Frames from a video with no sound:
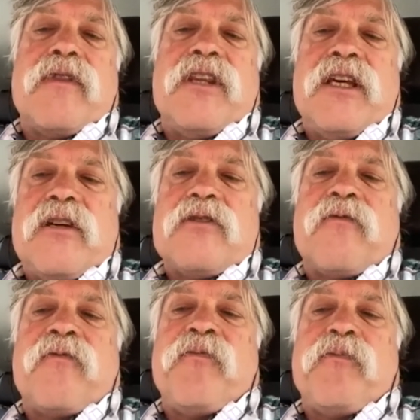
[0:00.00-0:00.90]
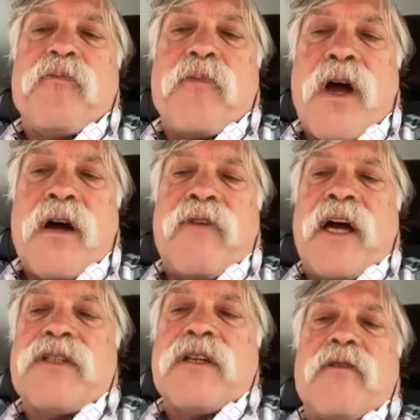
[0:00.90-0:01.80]
these
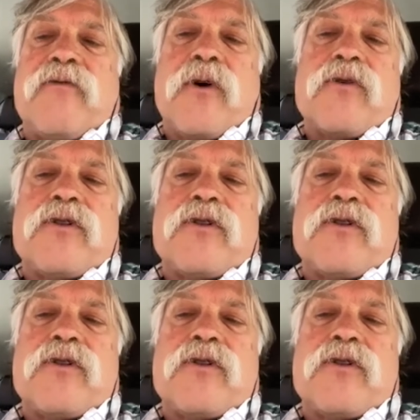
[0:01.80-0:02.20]
unvaccinated folks